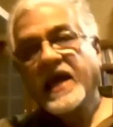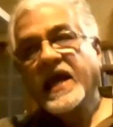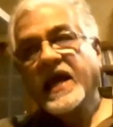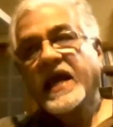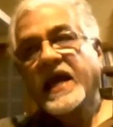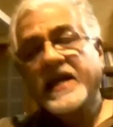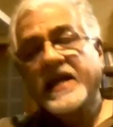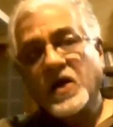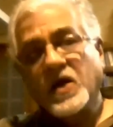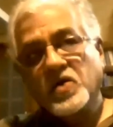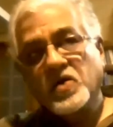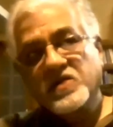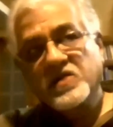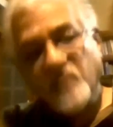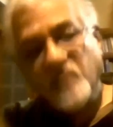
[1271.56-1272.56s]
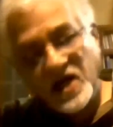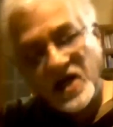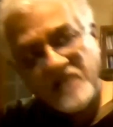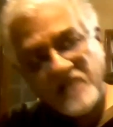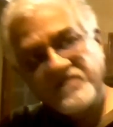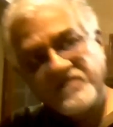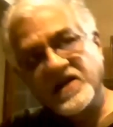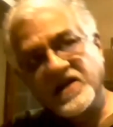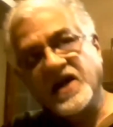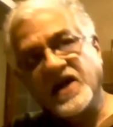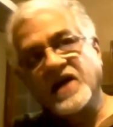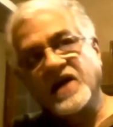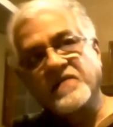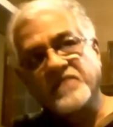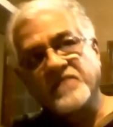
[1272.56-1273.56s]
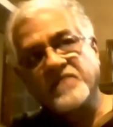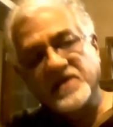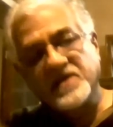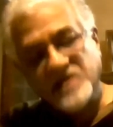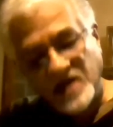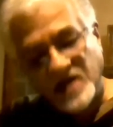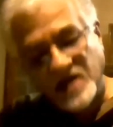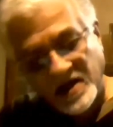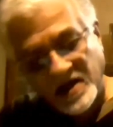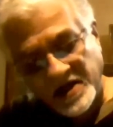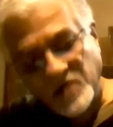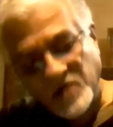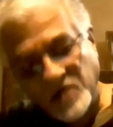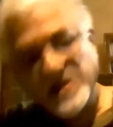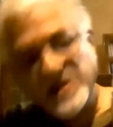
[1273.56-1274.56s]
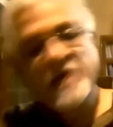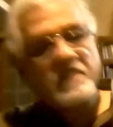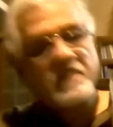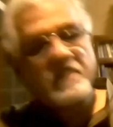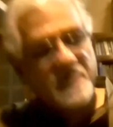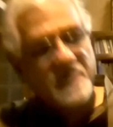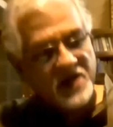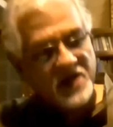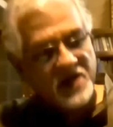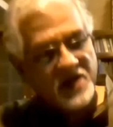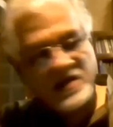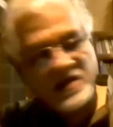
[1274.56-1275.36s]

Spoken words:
Now, the work of Nila publishers and